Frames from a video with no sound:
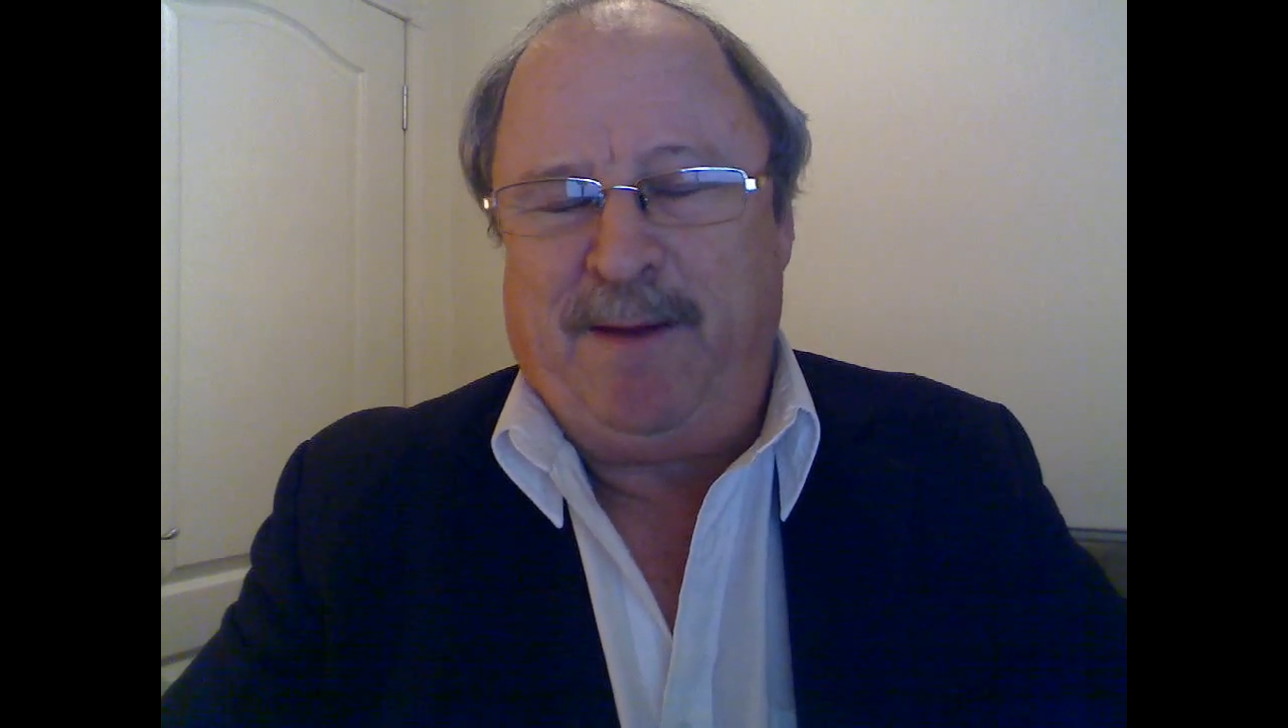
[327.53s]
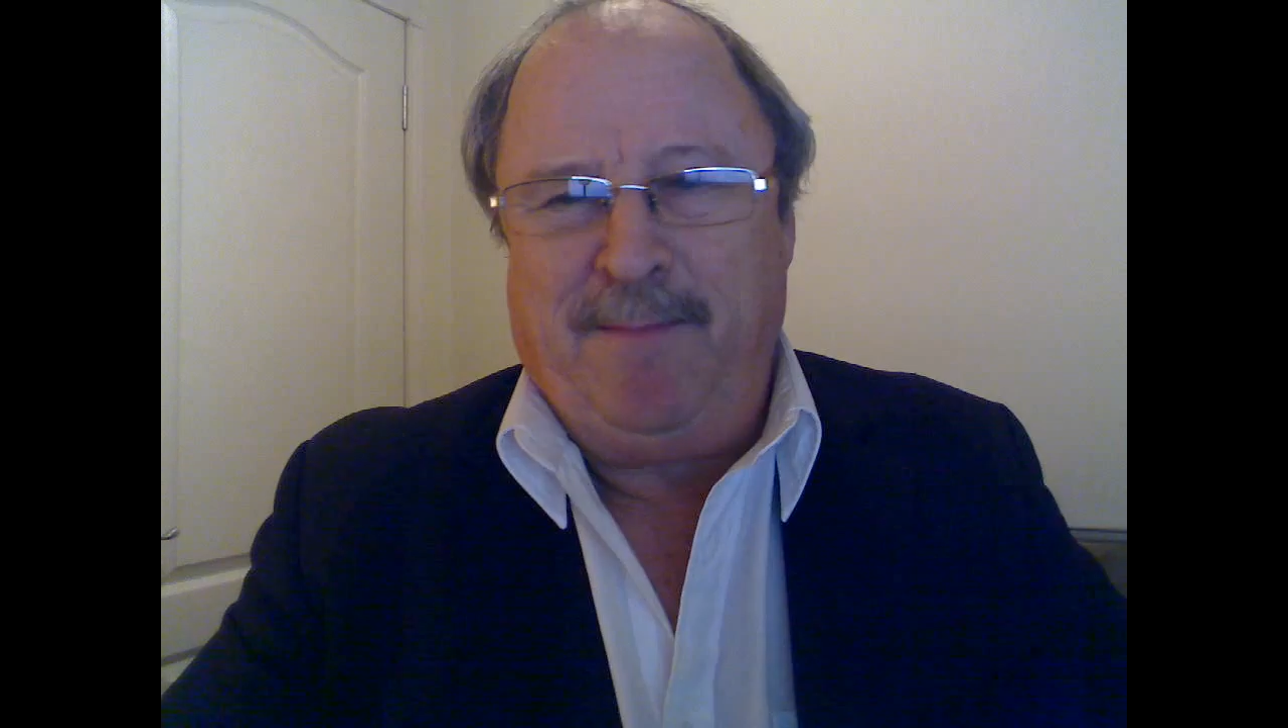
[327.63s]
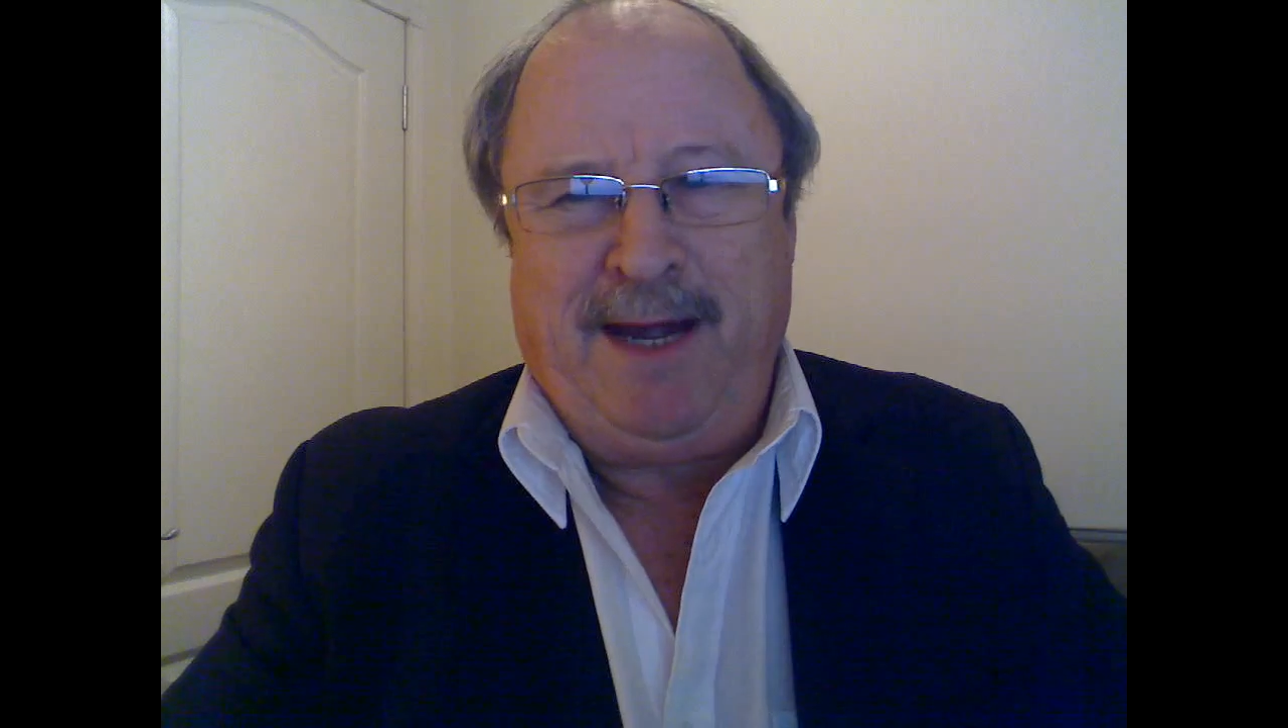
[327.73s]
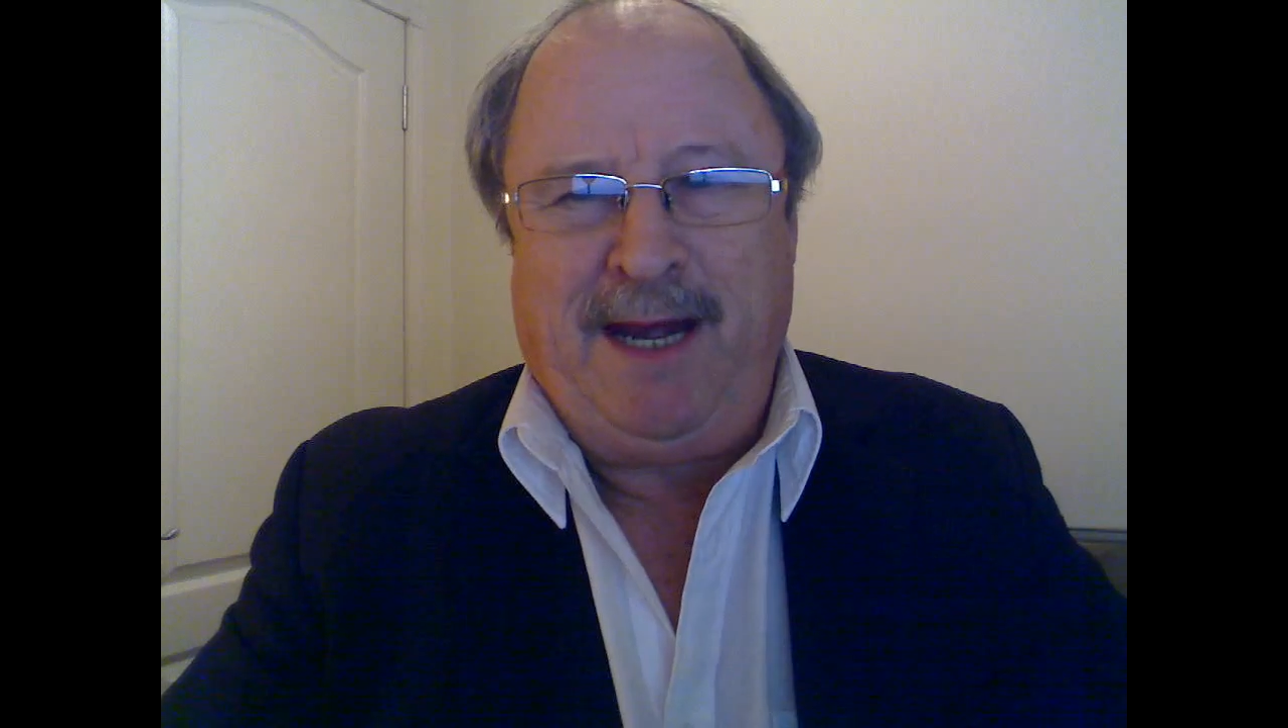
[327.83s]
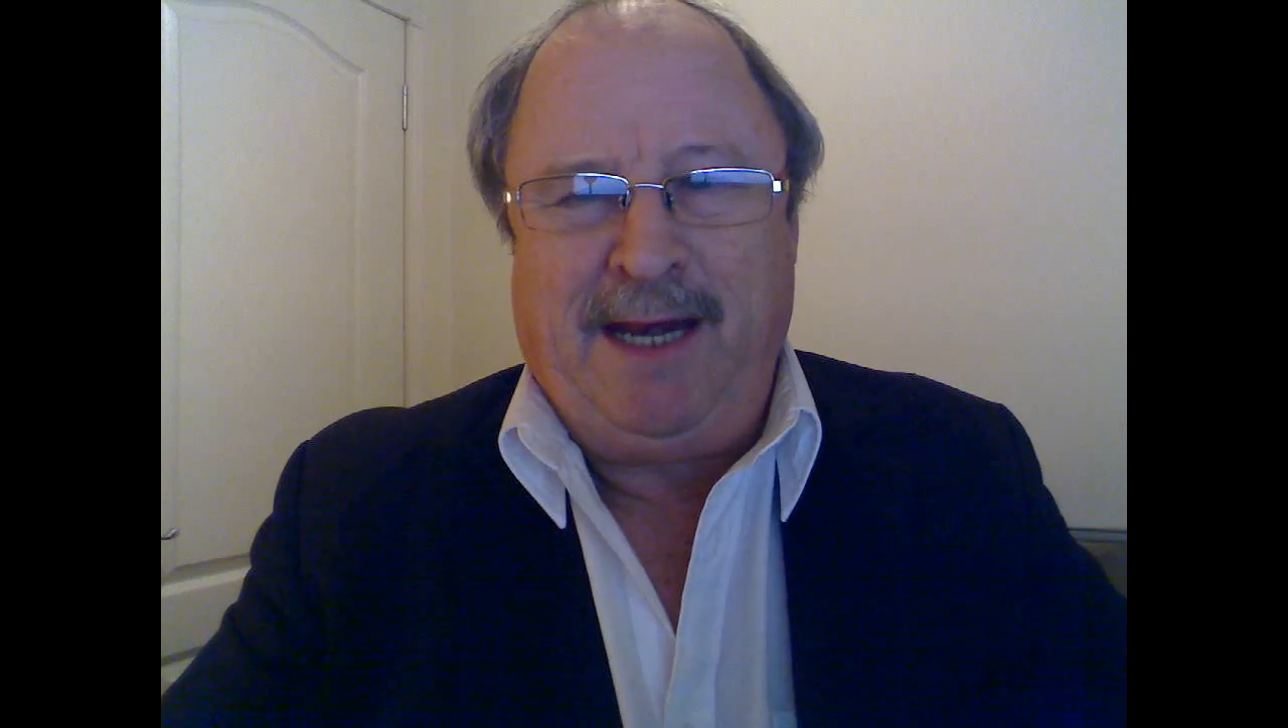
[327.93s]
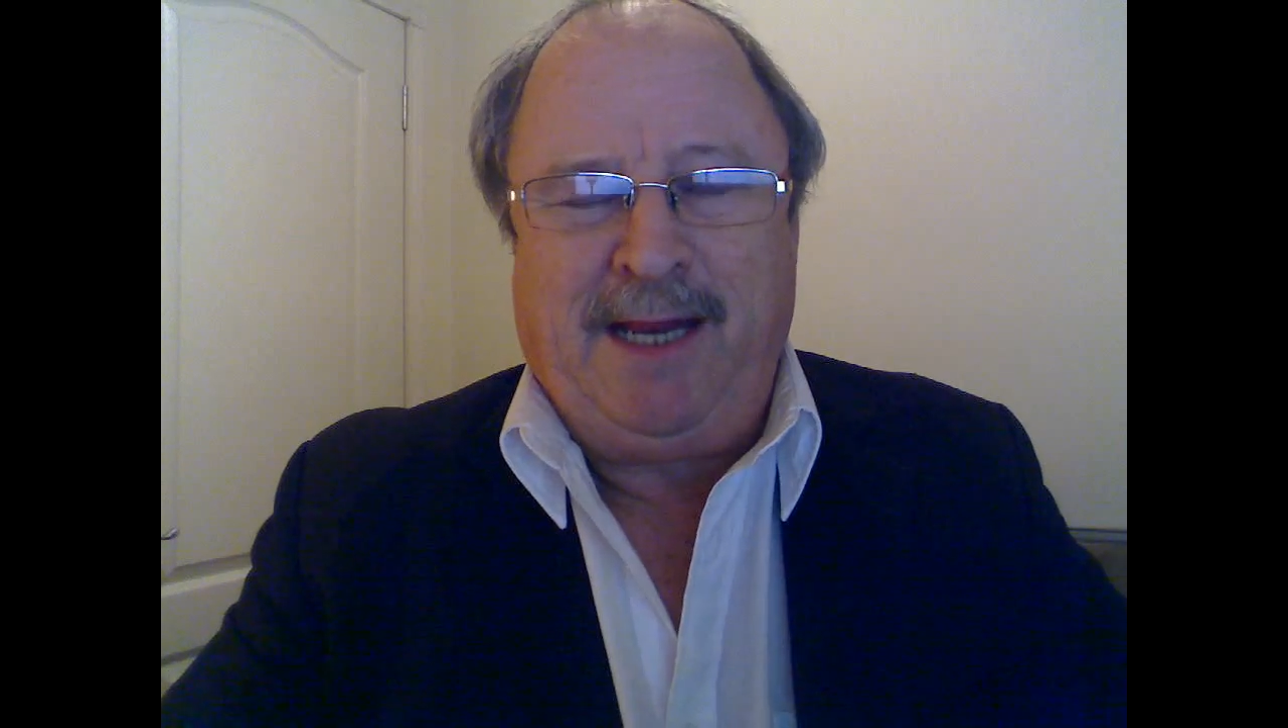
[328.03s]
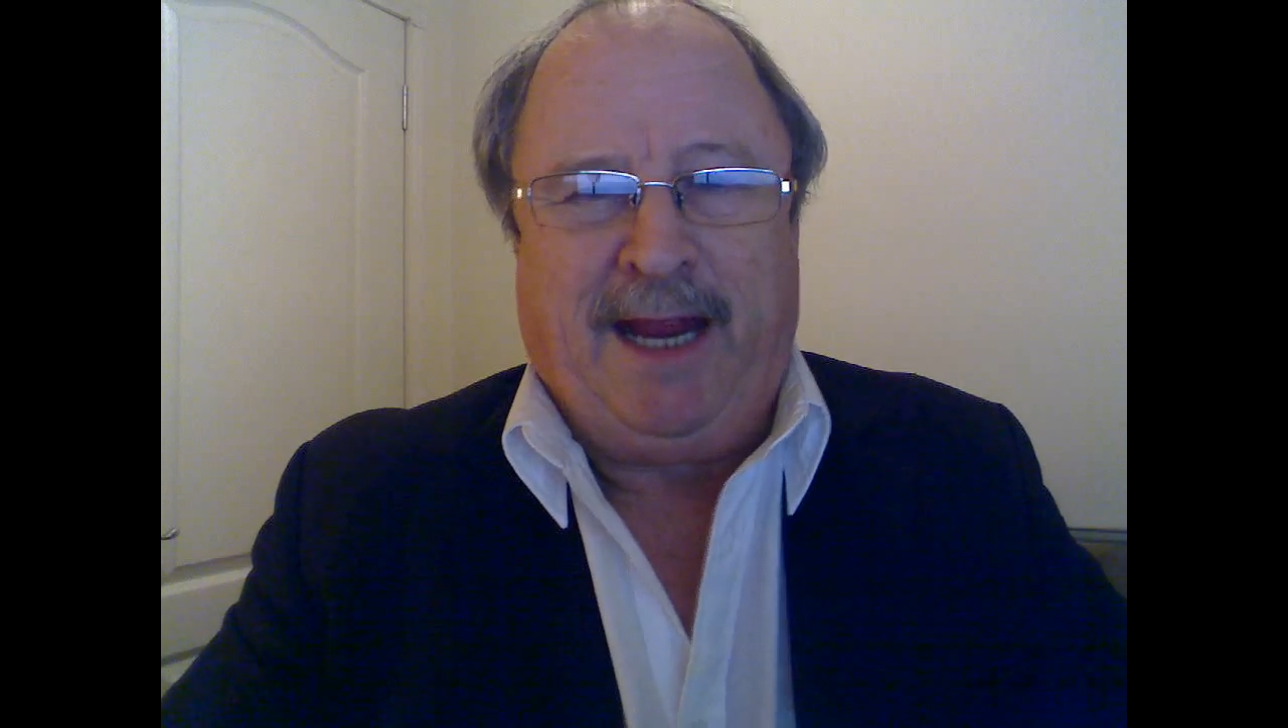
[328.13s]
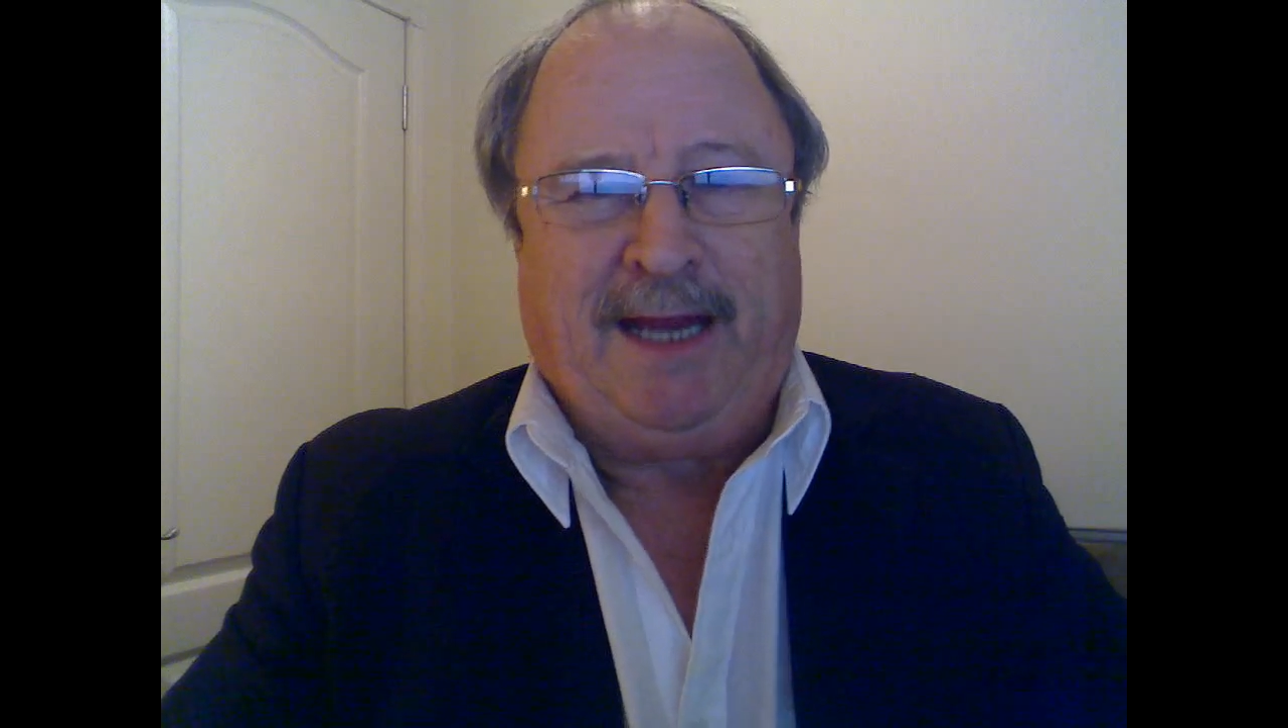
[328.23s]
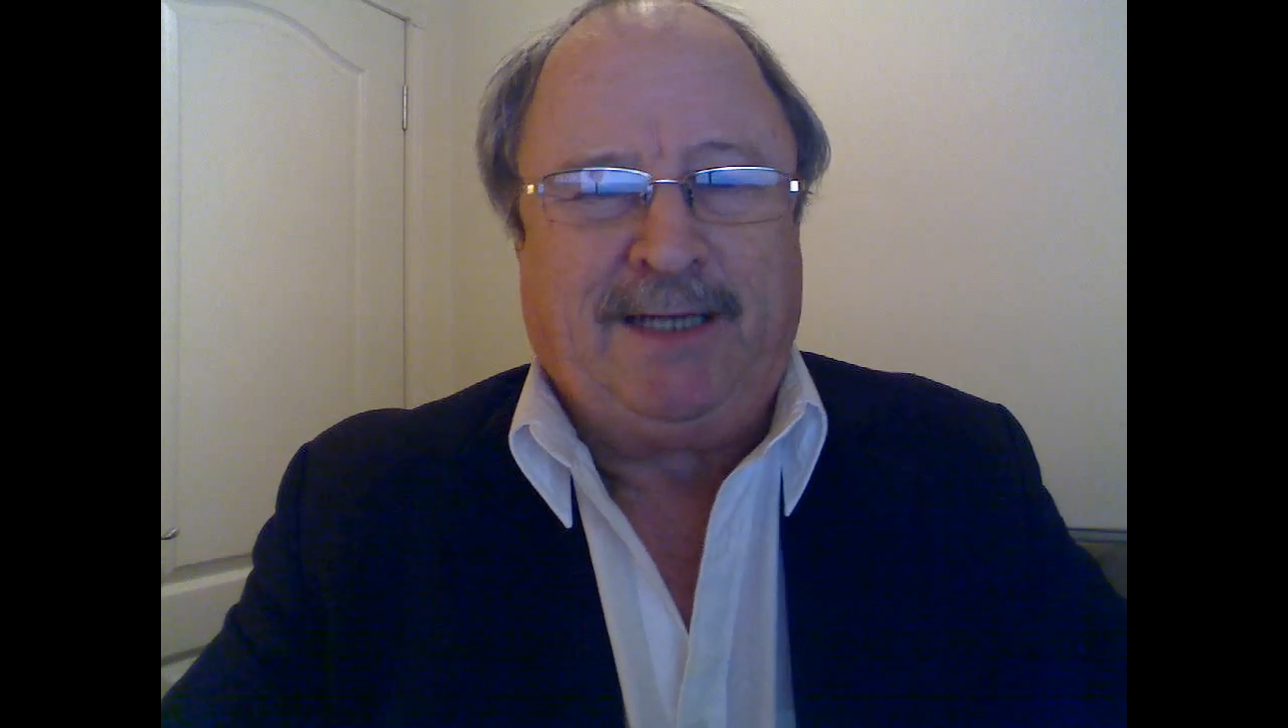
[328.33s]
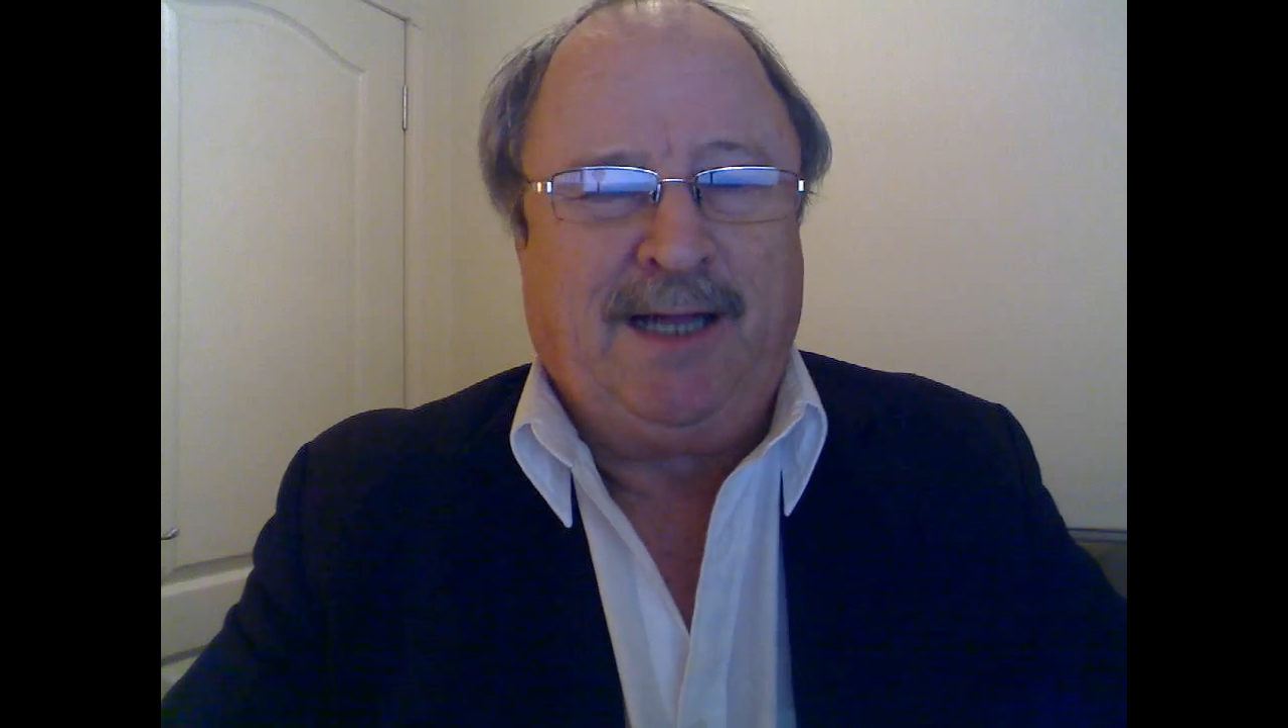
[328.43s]
many
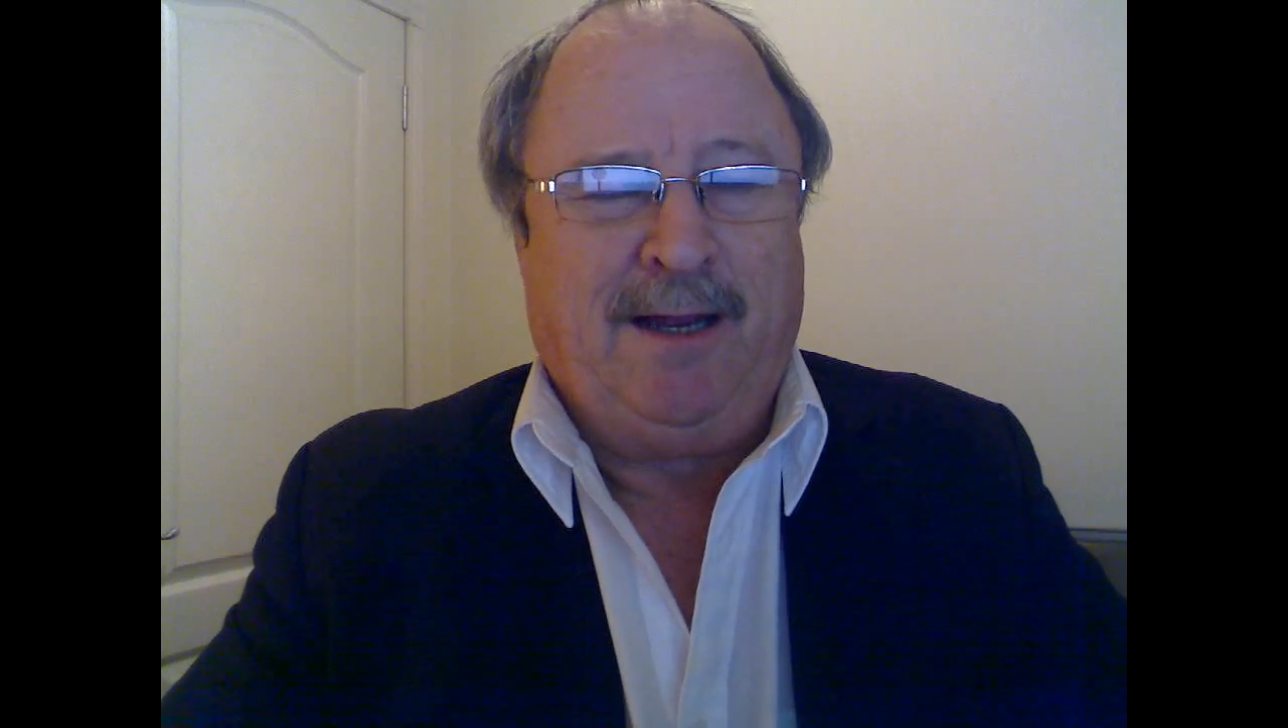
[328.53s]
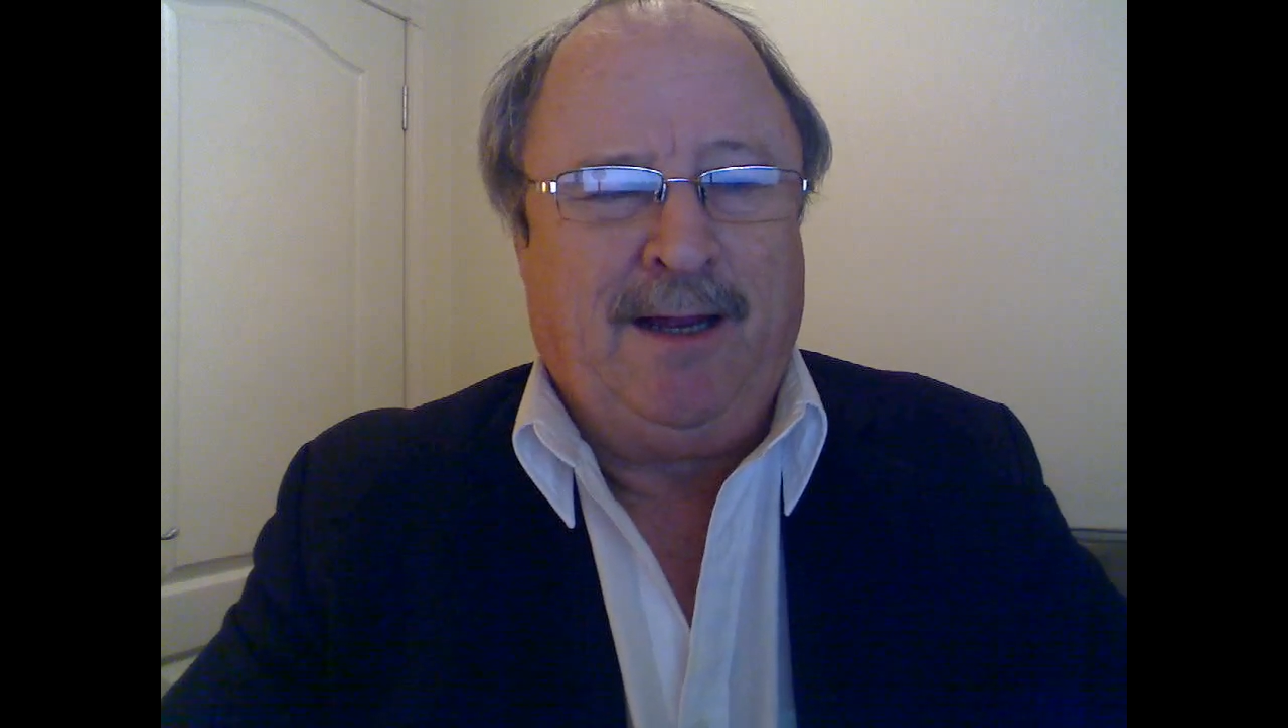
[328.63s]
things: